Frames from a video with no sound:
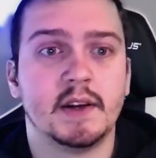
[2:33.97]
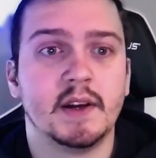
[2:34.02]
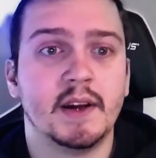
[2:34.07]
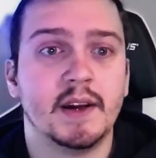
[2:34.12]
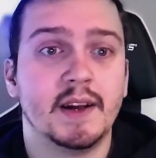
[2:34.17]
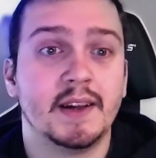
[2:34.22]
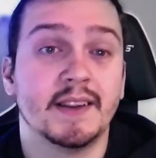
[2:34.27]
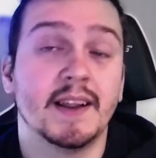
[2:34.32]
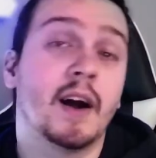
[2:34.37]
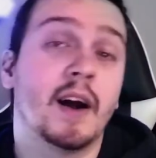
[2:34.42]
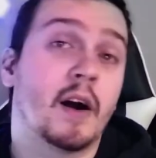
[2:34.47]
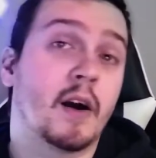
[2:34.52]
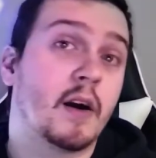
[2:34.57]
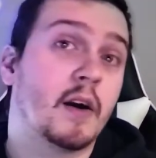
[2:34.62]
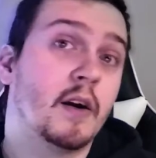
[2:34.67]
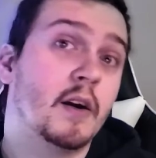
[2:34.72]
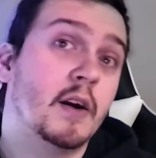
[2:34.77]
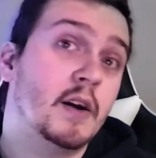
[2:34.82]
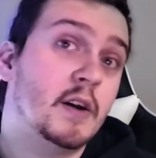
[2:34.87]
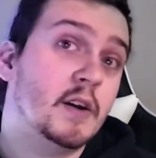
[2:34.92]
They
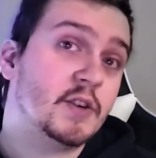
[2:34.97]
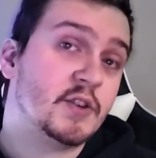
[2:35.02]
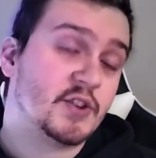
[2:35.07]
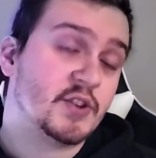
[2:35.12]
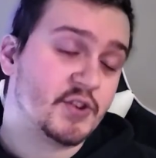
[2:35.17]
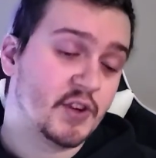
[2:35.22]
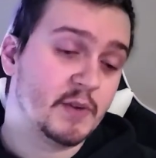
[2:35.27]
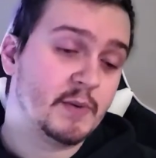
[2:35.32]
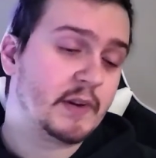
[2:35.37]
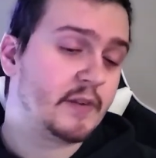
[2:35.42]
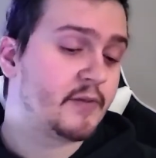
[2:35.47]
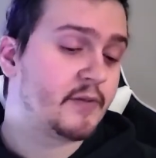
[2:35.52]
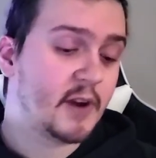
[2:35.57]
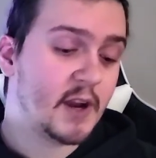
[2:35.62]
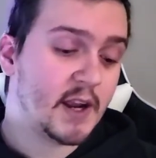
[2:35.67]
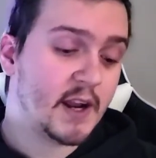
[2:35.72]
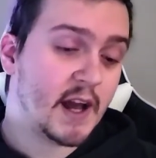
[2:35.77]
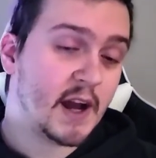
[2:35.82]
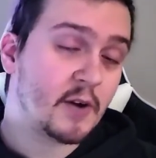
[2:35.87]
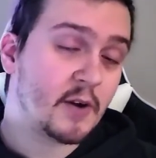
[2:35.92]
are streaming for
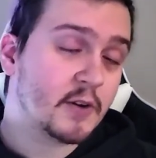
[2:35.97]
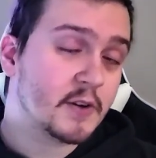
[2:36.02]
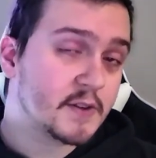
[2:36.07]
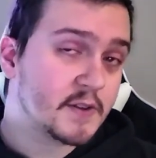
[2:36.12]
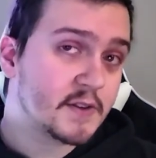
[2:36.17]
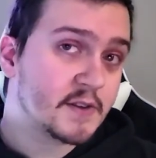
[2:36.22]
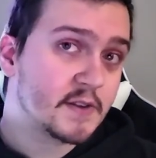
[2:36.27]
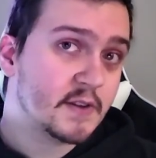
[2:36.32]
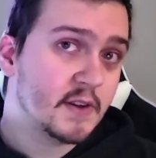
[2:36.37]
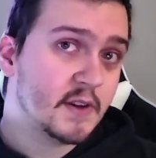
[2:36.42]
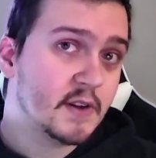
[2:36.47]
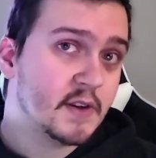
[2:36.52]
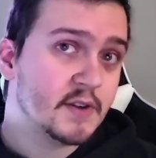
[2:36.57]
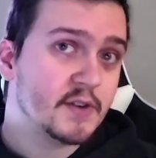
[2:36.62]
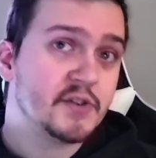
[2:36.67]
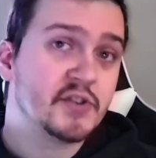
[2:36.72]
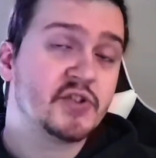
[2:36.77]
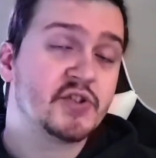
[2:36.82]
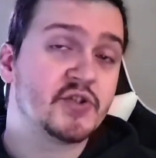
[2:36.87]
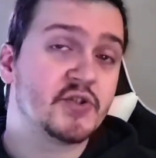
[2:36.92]
8 hours,
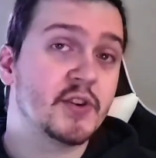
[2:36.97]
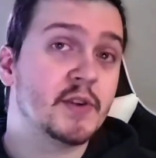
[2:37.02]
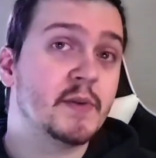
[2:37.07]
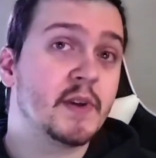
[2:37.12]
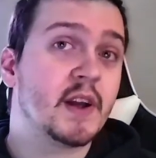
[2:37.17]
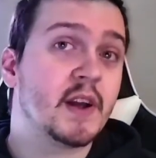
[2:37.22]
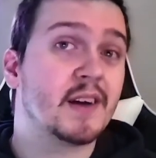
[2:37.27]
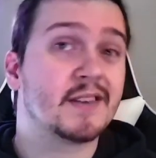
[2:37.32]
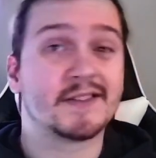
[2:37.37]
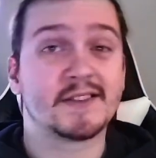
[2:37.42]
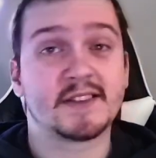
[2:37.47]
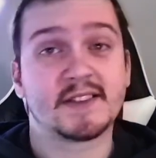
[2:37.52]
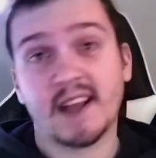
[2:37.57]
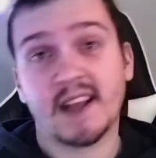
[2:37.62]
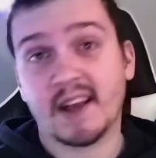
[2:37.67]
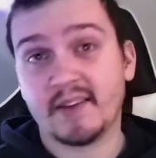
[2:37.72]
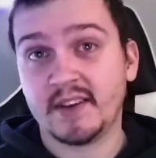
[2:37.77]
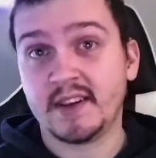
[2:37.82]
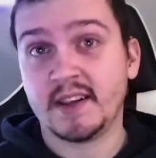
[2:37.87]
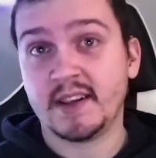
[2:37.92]
streaming on
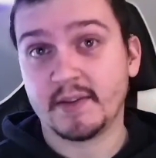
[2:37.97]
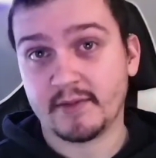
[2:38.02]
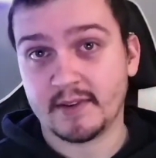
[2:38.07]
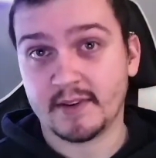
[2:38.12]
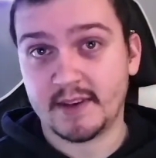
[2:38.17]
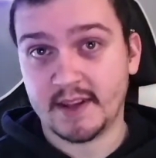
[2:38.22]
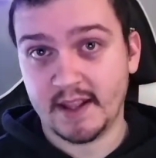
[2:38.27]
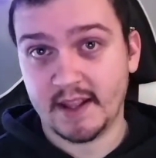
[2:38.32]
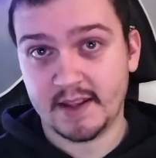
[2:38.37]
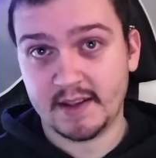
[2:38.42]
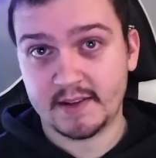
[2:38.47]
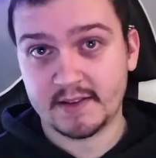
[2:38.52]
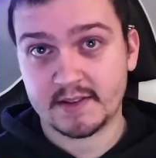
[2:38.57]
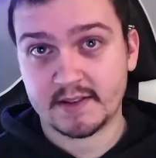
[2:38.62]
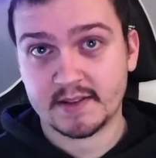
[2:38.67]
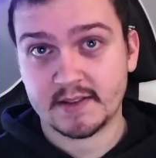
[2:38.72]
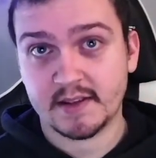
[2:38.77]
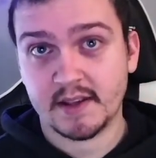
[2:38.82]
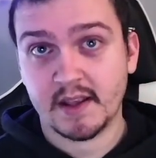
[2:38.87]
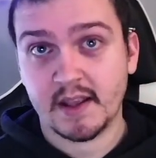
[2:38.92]
7 different days,
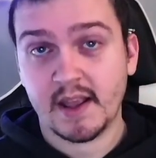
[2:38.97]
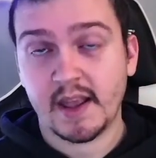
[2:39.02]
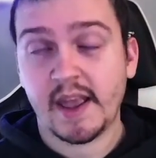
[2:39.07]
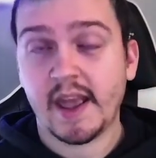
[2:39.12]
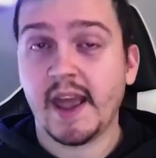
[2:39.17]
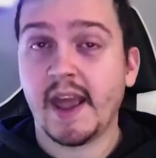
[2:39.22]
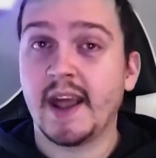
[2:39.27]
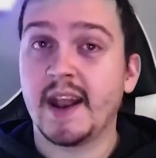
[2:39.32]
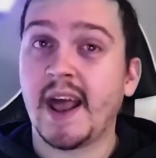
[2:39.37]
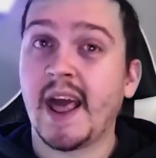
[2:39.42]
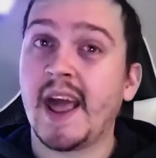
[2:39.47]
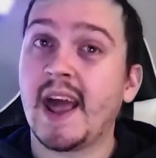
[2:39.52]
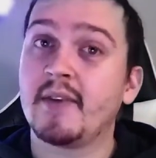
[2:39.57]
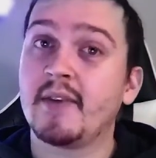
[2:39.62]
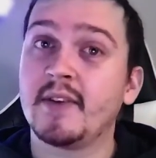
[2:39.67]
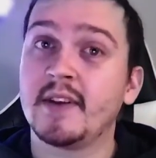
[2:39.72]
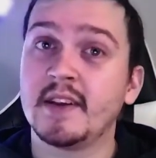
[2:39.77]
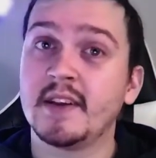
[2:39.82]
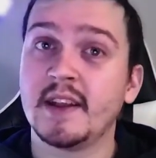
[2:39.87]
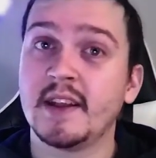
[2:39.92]
and
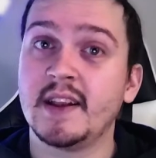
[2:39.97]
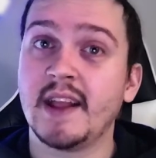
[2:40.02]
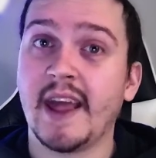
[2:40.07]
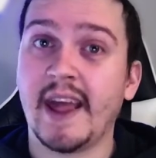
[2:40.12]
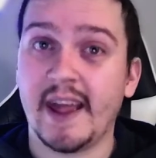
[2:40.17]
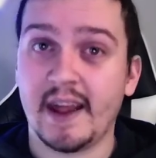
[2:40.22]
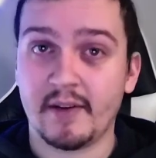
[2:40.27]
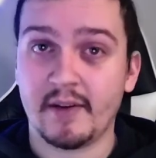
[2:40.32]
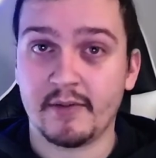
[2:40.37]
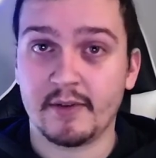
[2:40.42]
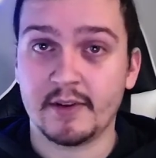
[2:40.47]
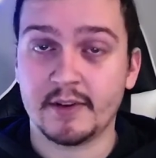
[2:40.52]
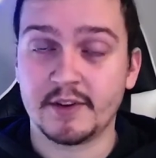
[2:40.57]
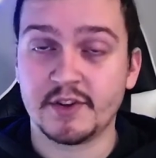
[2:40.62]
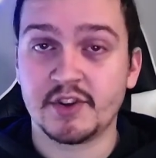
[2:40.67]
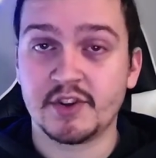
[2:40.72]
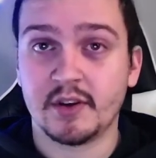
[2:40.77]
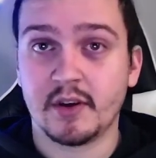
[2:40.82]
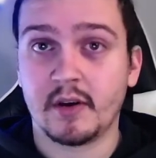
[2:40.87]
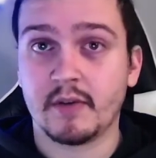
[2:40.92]
having an
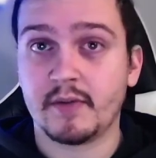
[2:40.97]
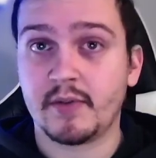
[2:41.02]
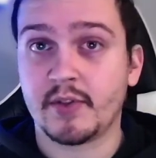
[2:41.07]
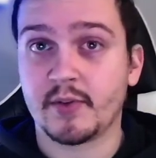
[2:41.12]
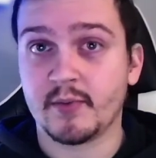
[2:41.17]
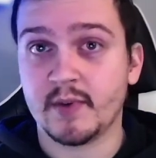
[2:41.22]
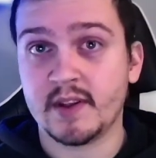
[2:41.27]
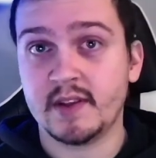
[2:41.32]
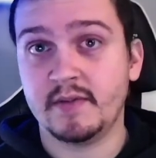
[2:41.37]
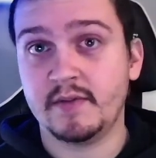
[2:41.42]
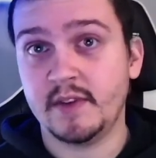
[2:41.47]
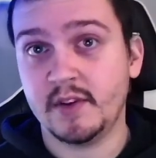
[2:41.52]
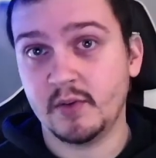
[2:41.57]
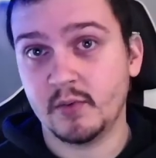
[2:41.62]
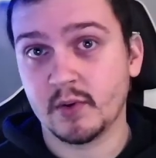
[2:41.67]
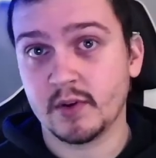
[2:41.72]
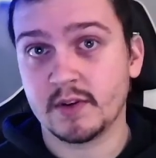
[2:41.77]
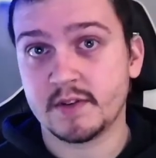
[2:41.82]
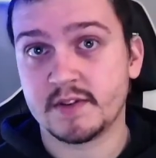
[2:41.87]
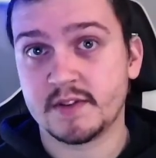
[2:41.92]
average of 3
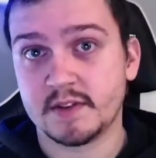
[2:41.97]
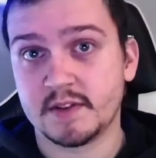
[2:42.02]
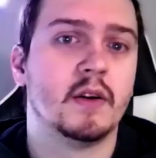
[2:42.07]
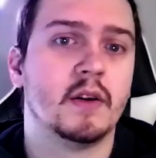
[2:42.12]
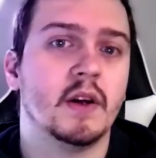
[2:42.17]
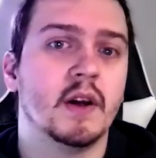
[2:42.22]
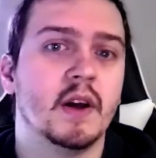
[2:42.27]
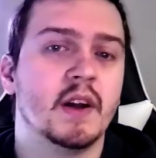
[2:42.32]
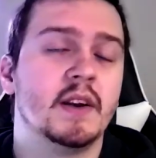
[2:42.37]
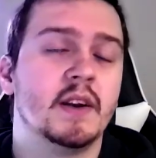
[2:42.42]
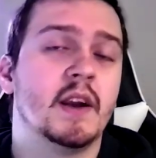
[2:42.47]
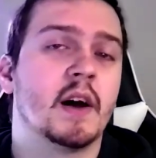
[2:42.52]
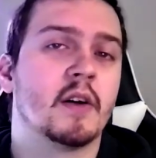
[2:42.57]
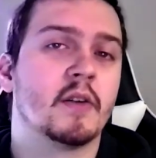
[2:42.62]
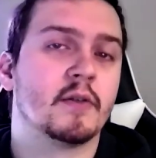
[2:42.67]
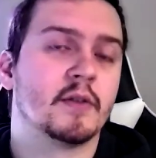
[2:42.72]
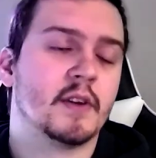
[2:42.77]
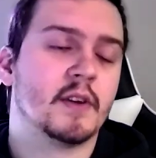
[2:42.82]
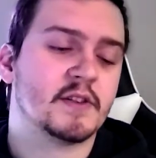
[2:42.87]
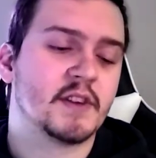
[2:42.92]
viewers. Now,
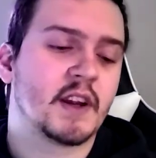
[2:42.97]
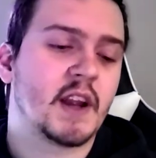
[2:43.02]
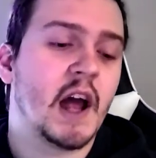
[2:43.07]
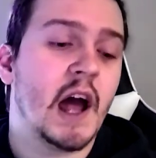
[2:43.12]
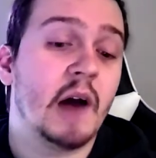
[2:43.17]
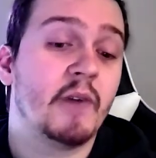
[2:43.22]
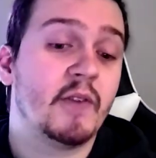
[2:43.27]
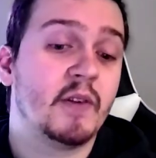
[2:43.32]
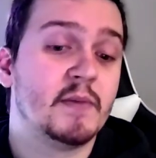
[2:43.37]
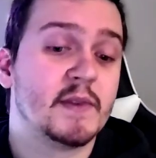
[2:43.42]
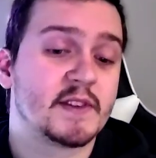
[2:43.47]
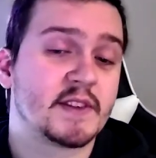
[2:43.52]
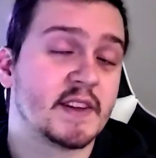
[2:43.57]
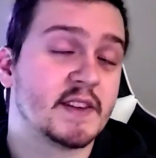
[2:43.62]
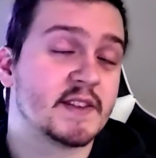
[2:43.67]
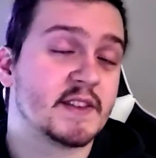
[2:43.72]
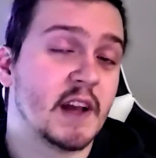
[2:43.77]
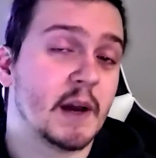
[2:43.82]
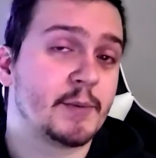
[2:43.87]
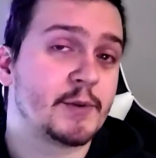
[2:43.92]
there's a common
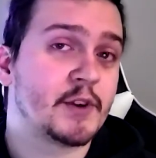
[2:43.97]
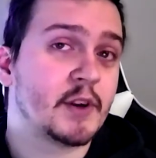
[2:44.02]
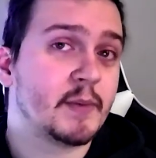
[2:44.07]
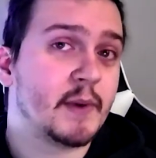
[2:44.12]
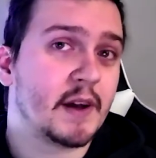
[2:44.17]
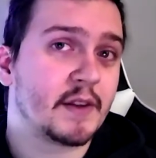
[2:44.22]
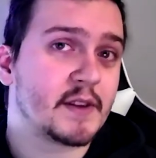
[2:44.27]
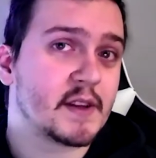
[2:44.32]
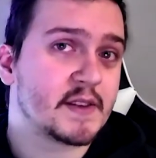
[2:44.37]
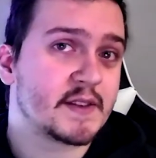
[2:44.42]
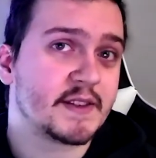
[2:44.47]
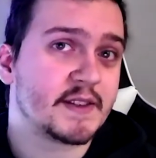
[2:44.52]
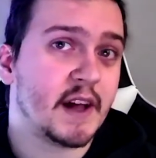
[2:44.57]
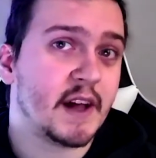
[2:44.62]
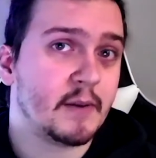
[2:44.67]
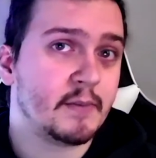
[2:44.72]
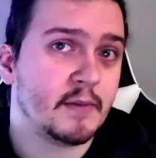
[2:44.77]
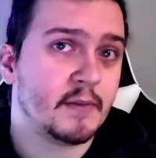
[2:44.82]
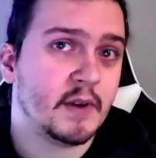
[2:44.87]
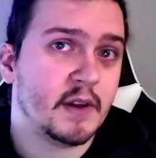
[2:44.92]
misconception about this step
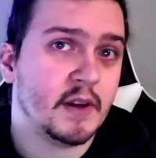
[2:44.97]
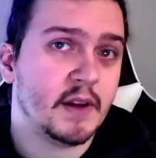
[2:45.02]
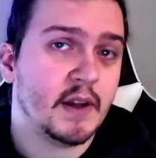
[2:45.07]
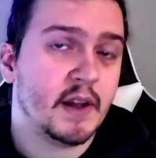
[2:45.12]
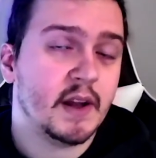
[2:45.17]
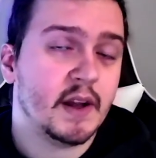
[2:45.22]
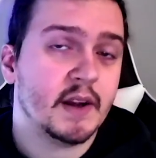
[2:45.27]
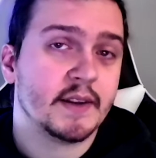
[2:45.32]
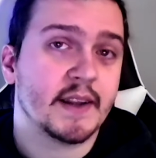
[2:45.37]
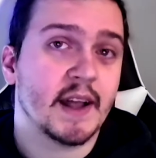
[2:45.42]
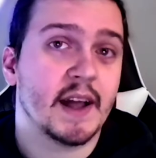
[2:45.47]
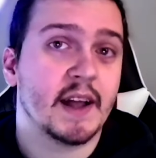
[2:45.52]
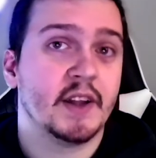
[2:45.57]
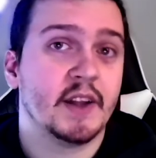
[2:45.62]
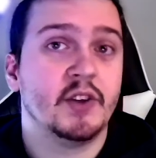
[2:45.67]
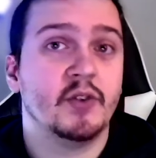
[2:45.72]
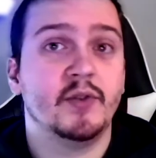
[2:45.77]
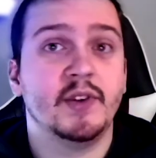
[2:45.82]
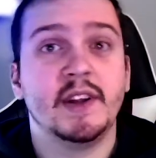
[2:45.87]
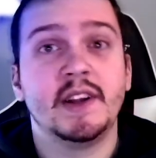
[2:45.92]
that
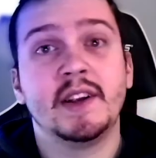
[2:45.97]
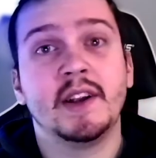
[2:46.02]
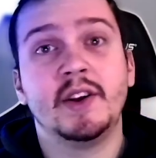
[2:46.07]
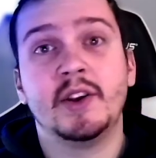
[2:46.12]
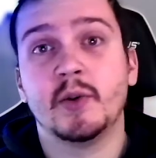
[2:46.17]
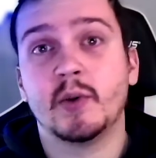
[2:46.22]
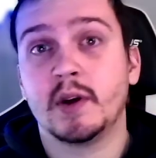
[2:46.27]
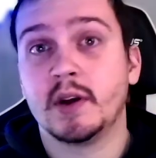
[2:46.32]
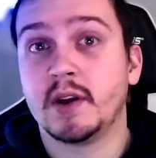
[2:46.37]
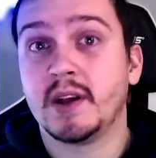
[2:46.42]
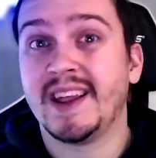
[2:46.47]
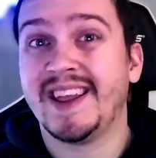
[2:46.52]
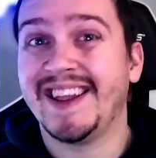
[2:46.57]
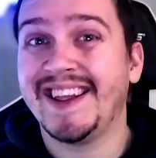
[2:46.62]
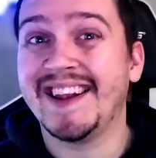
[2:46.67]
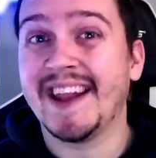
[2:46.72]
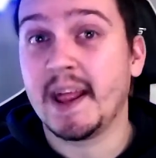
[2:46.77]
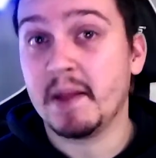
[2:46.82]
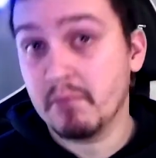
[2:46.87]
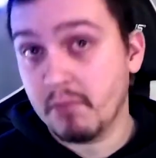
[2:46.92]
you need to do it in
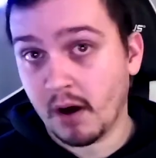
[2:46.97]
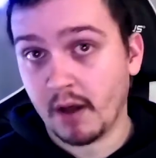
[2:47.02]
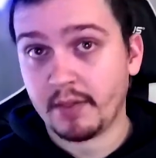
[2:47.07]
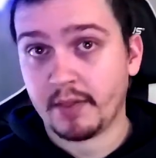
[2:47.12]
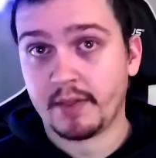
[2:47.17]
a month,